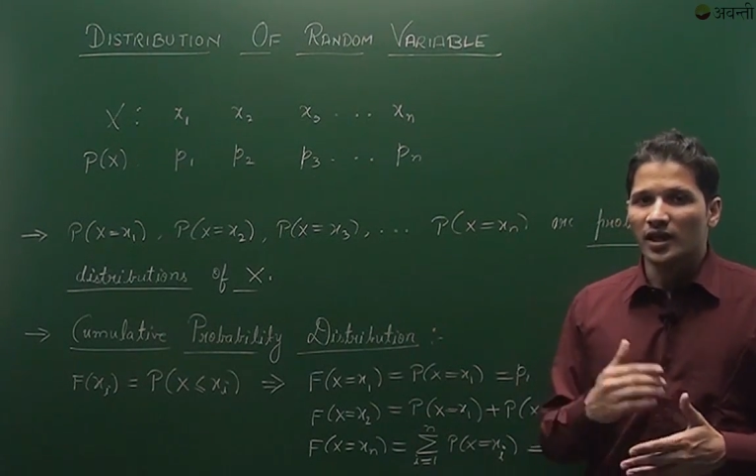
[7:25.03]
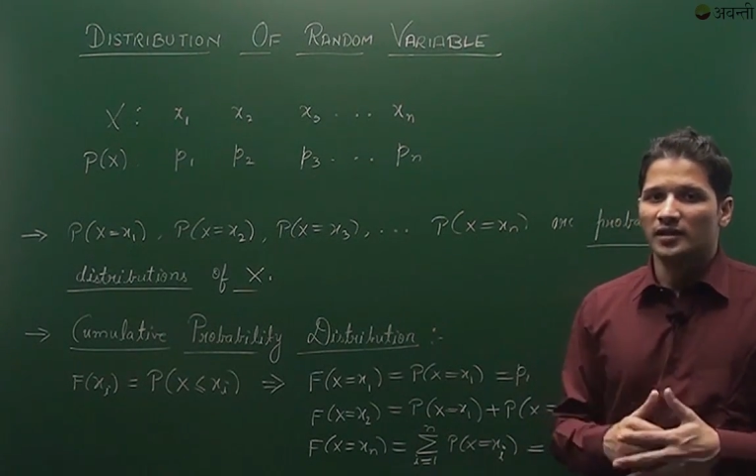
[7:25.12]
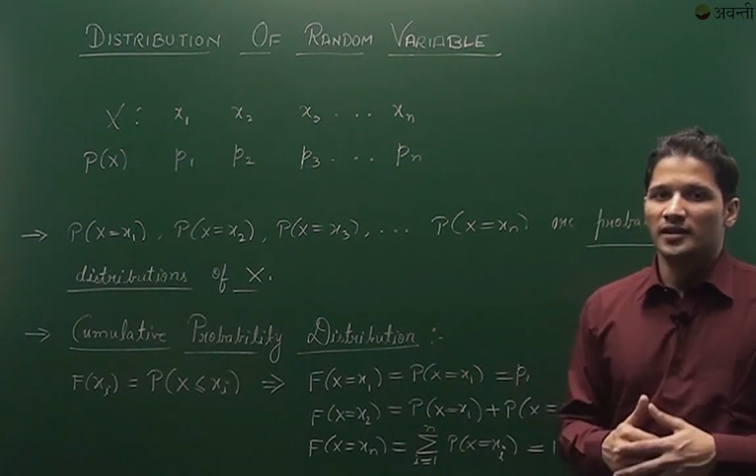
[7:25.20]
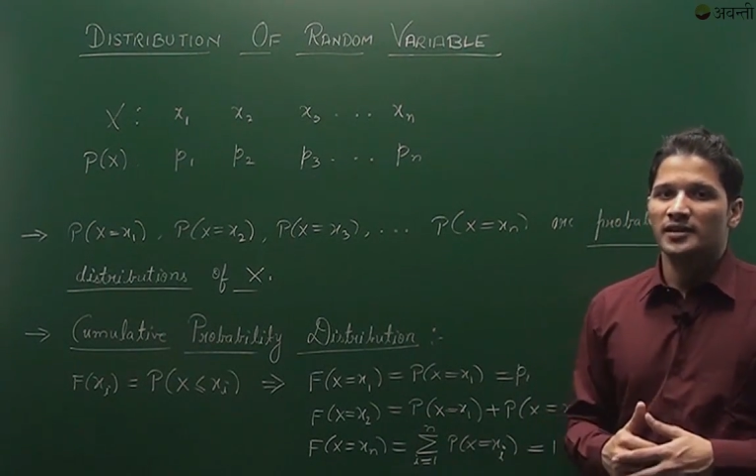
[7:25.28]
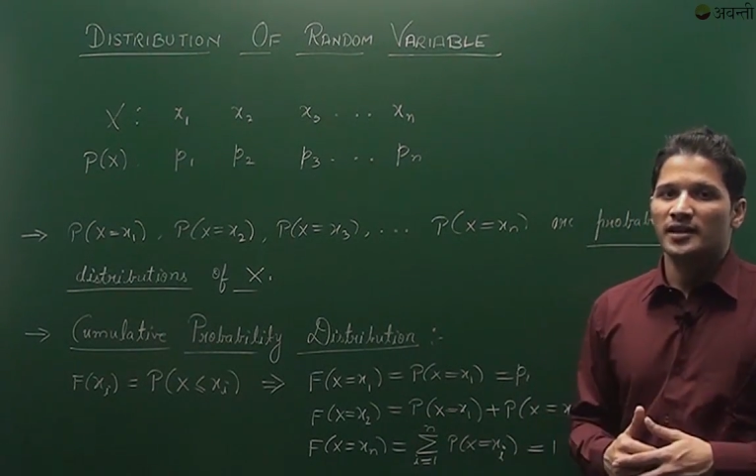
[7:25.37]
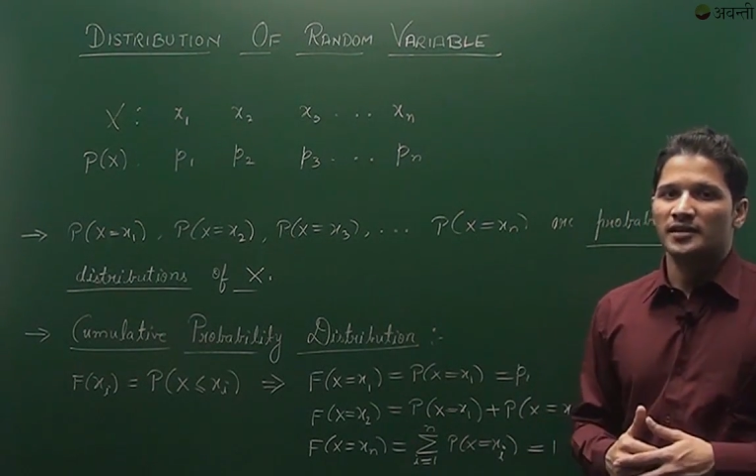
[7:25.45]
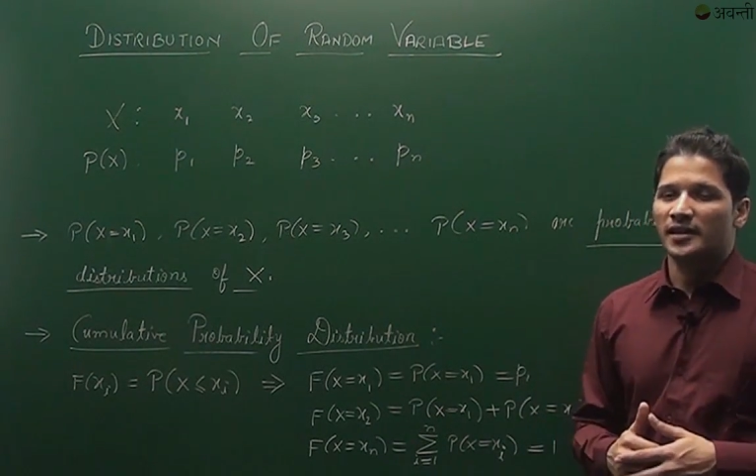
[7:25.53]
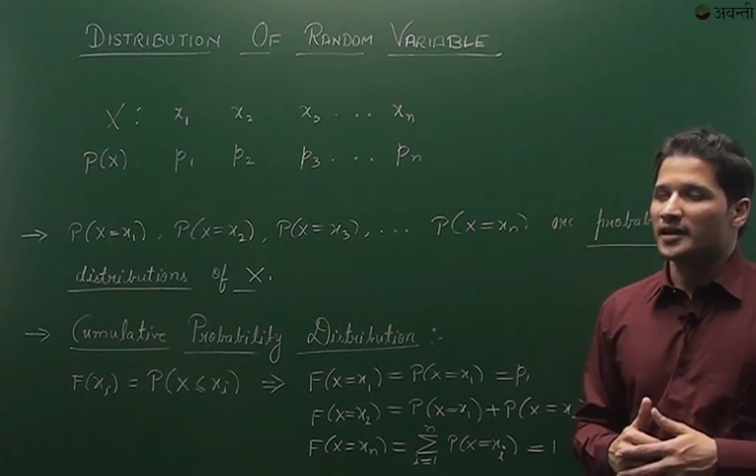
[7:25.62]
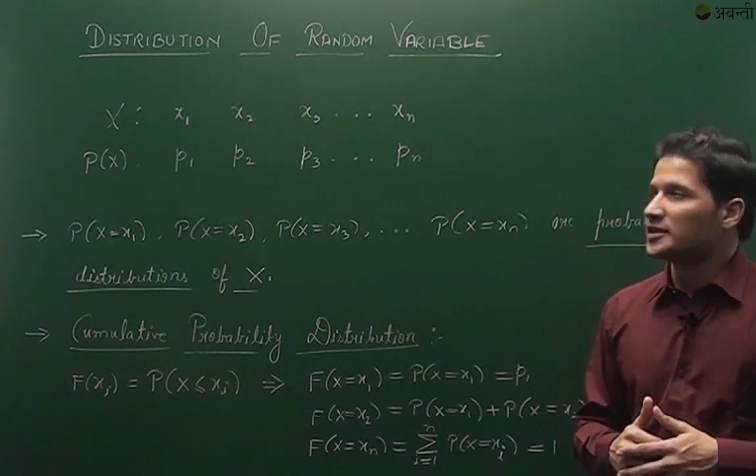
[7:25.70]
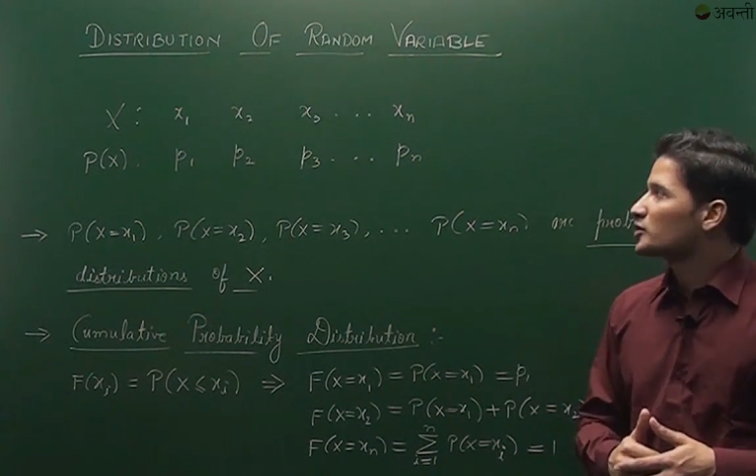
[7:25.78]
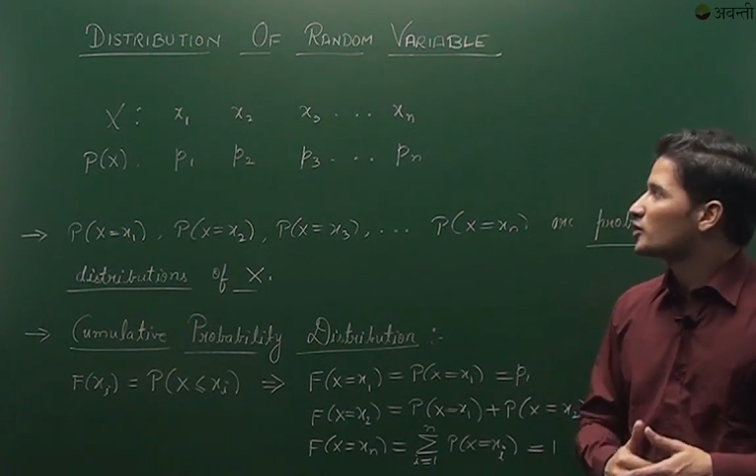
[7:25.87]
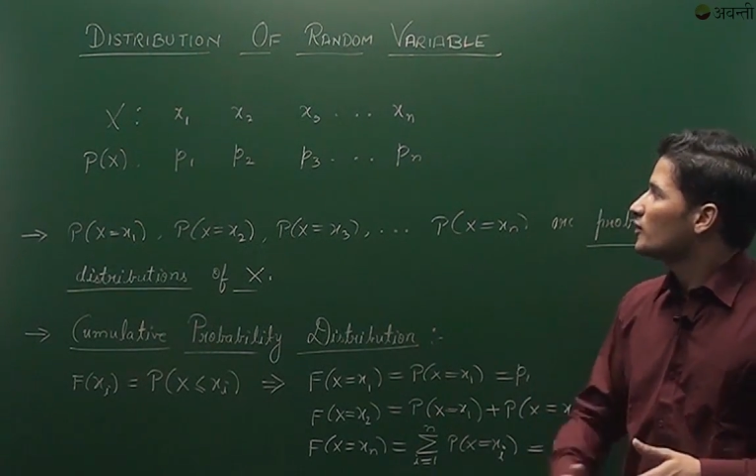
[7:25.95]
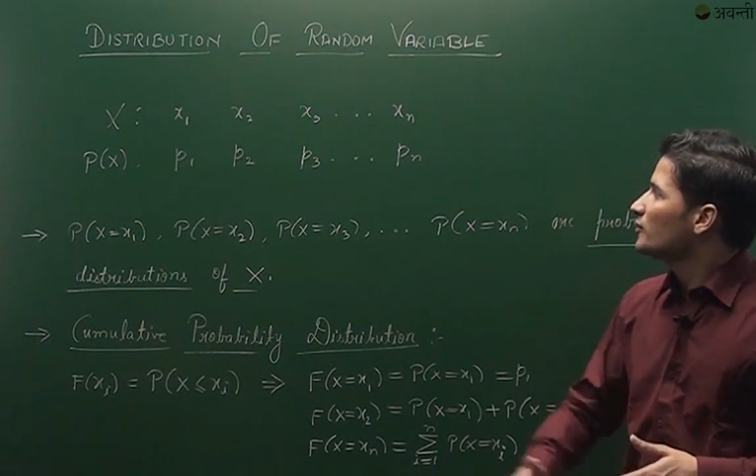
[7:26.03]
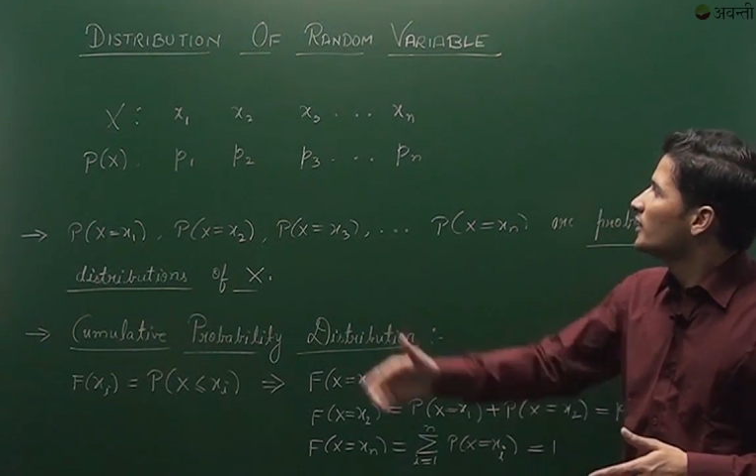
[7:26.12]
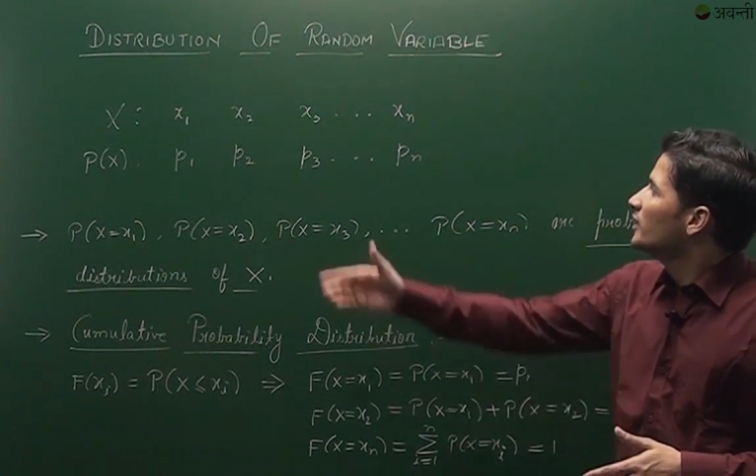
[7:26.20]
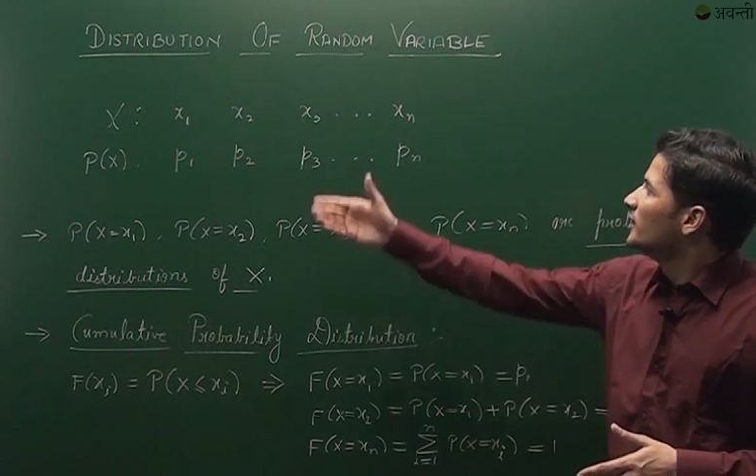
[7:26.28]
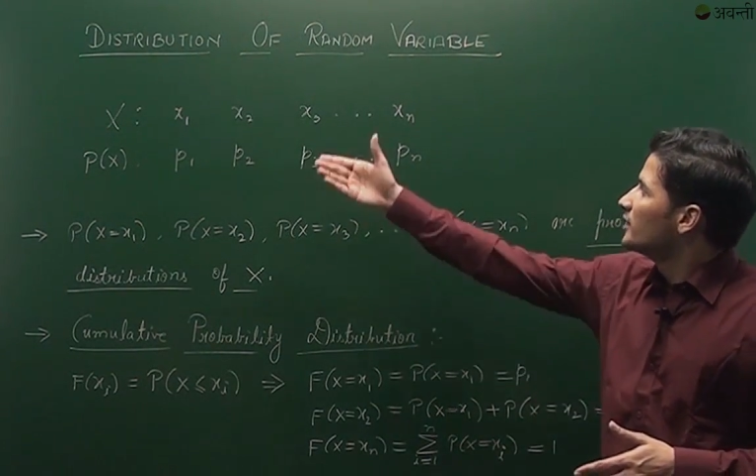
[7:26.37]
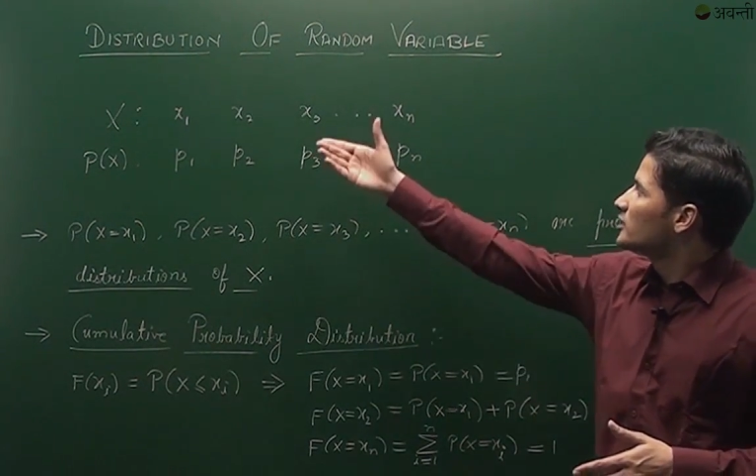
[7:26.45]
these are the cases of
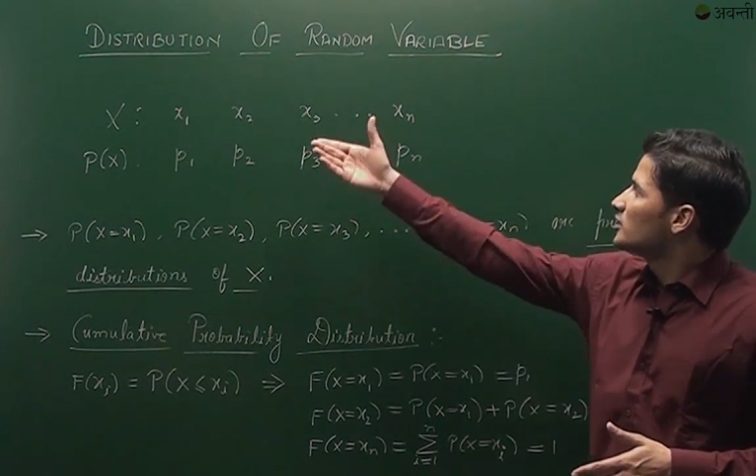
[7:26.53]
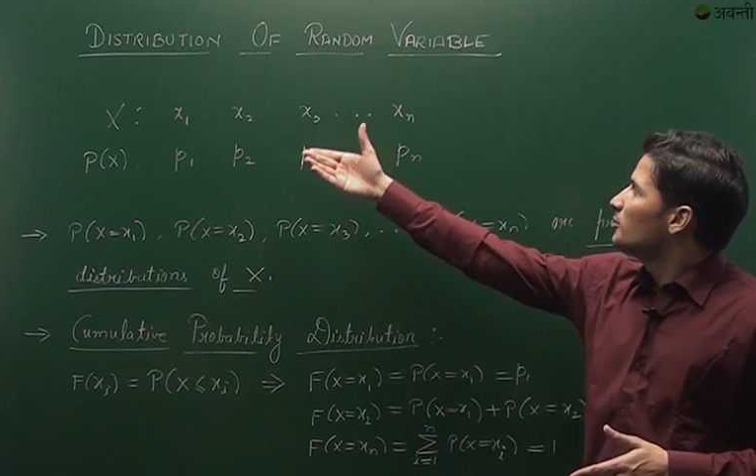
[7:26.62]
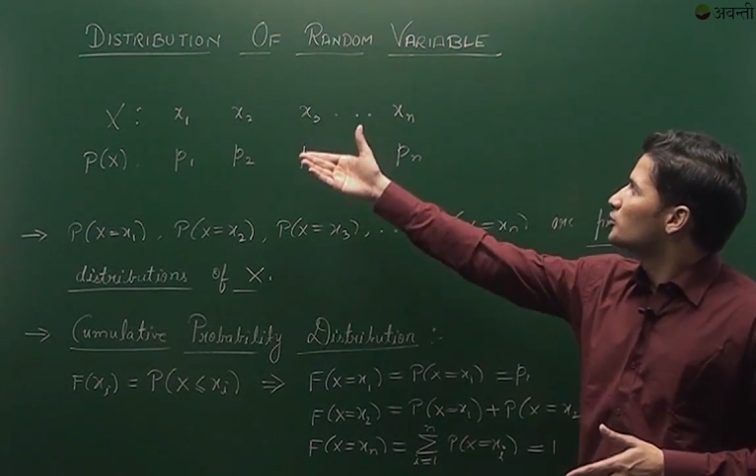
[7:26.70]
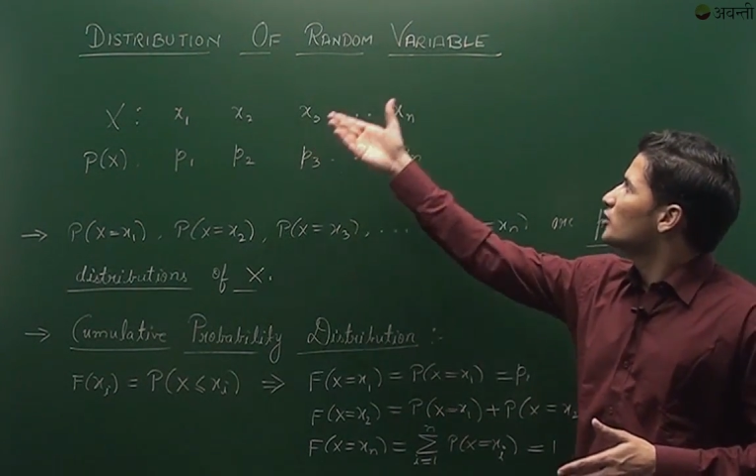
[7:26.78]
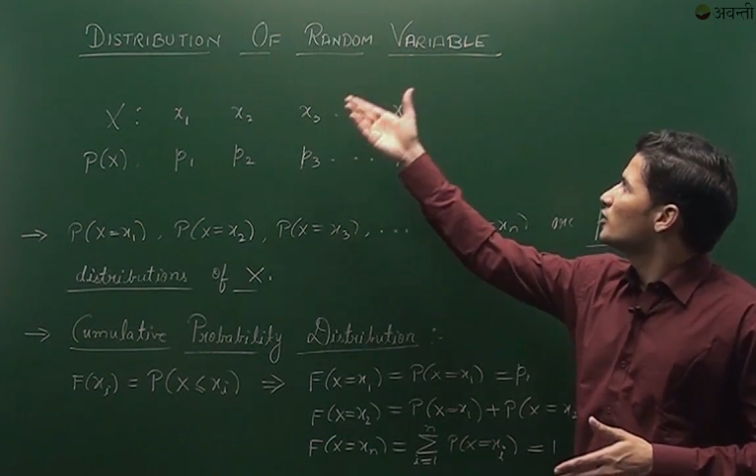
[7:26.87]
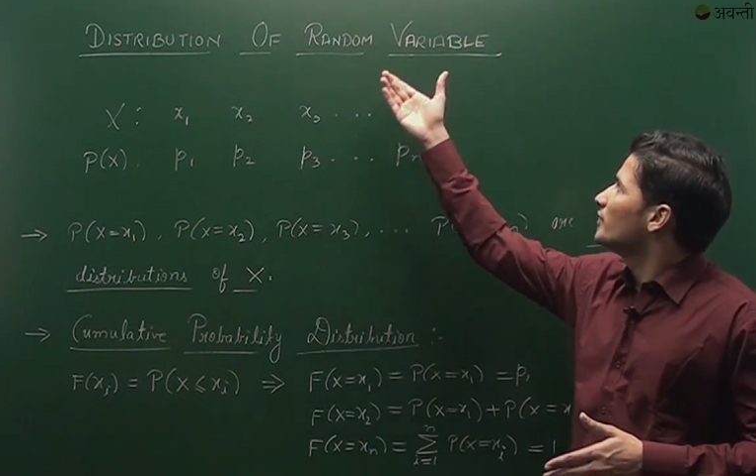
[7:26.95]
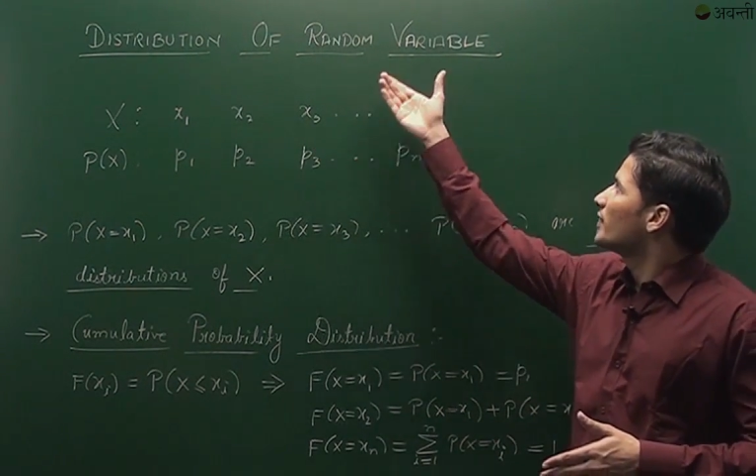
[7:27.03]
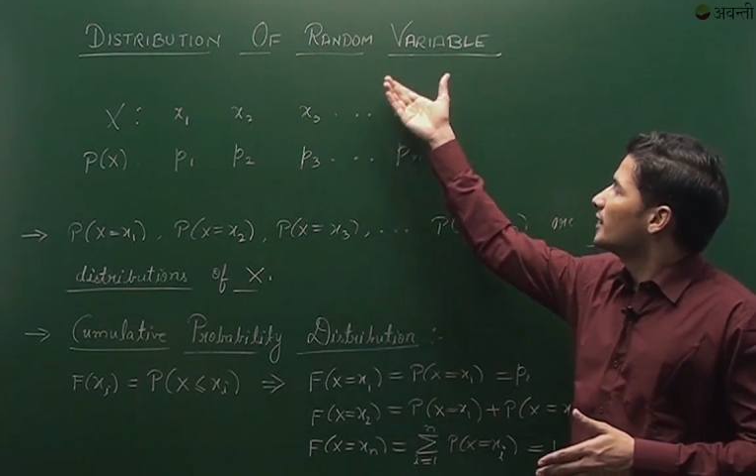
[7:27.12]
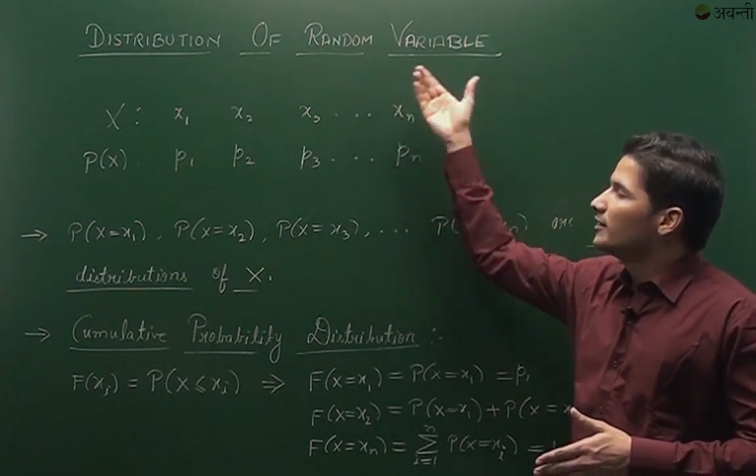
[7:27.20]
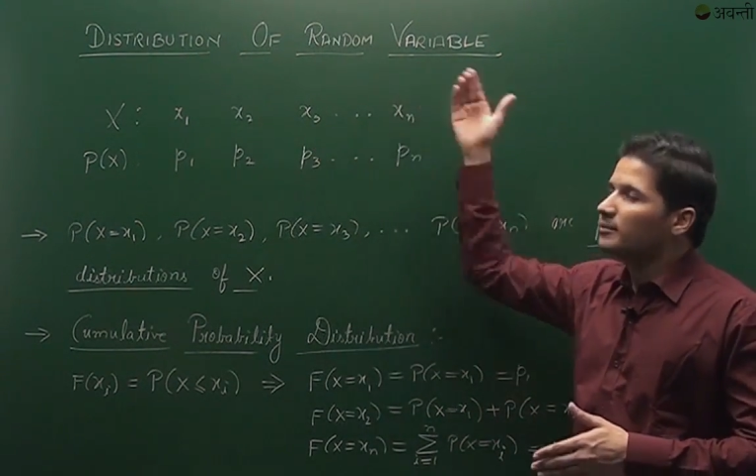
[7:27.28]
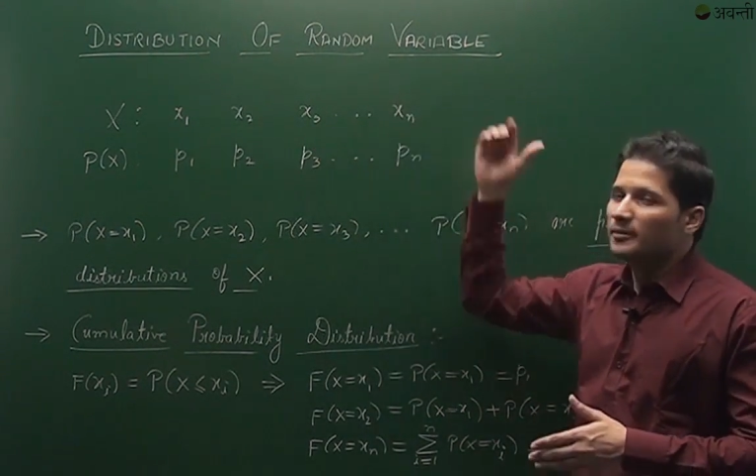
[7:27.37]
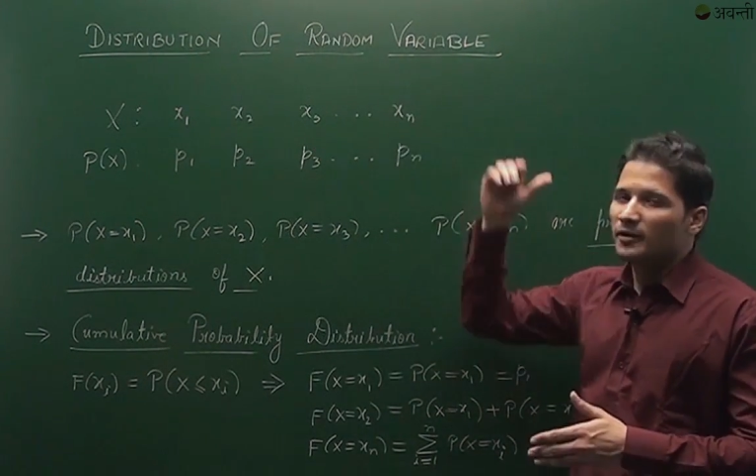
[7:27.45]
distribution of random